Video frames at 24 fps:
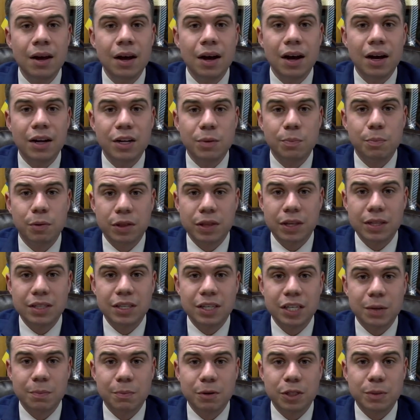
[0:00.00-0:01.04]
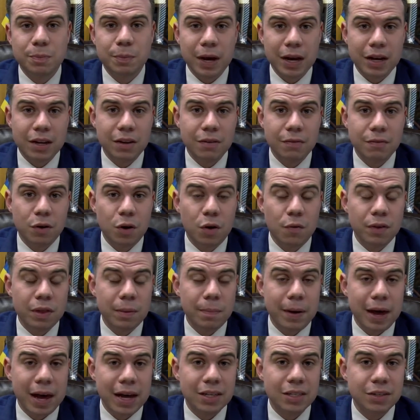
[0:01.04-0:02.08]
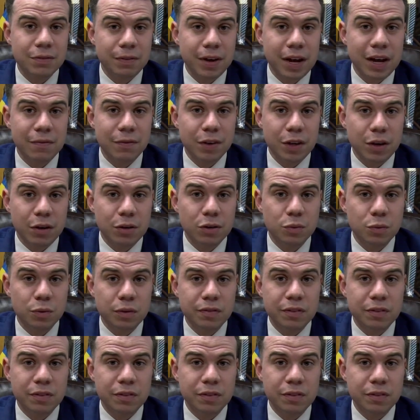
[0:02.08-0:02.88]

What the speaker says: To put this into perspective, over the past 5 years,